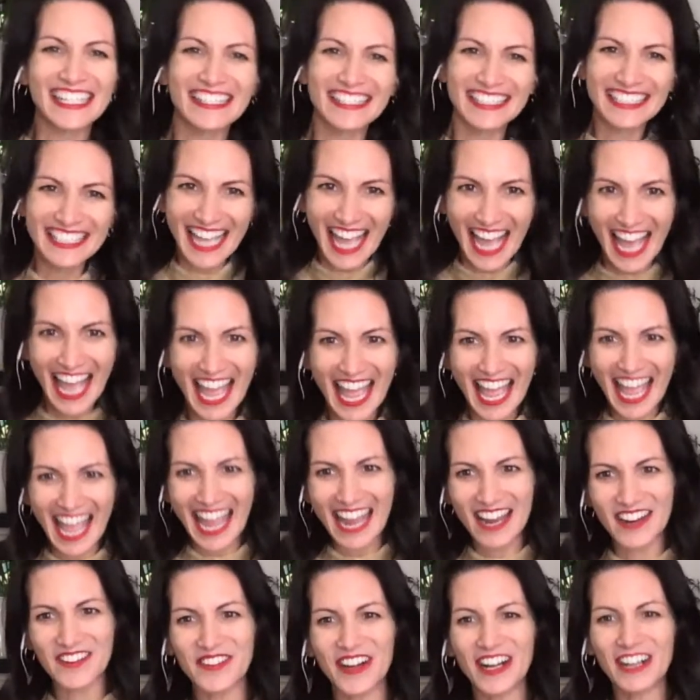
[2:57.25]

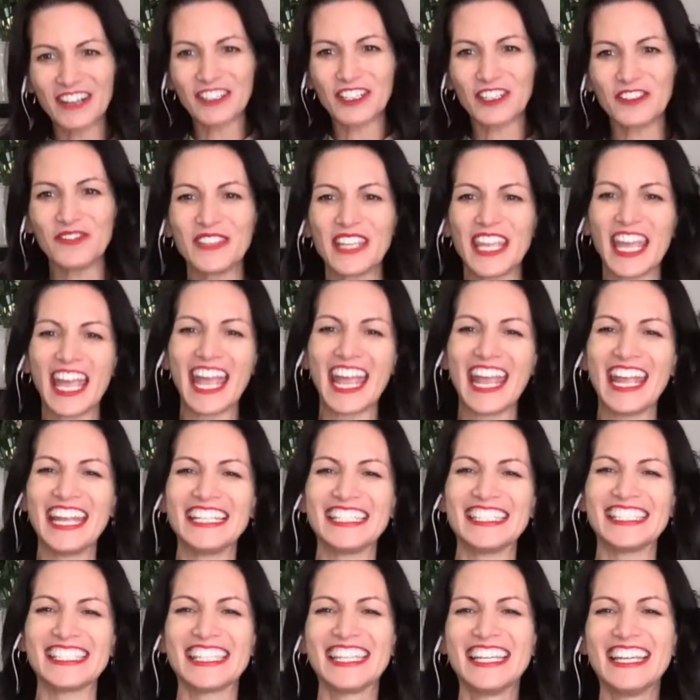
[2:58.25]
Yay! Welcome,
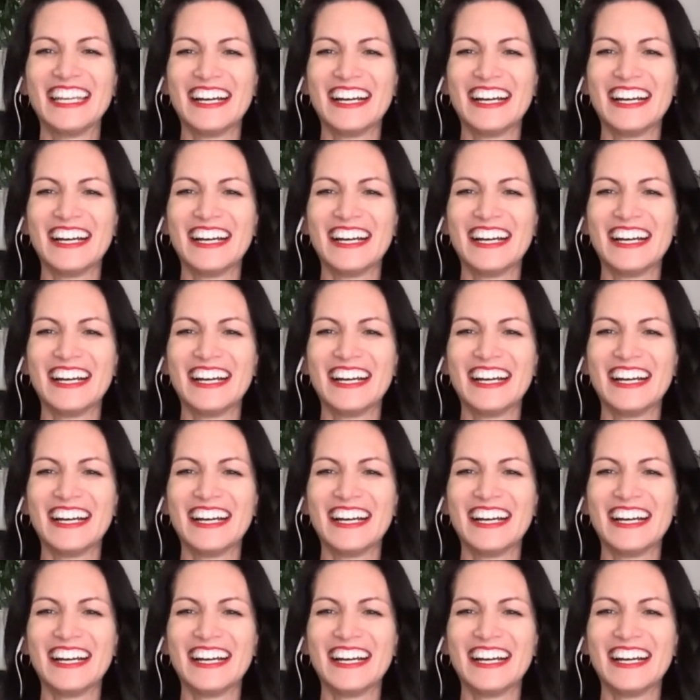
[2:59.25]
Kate.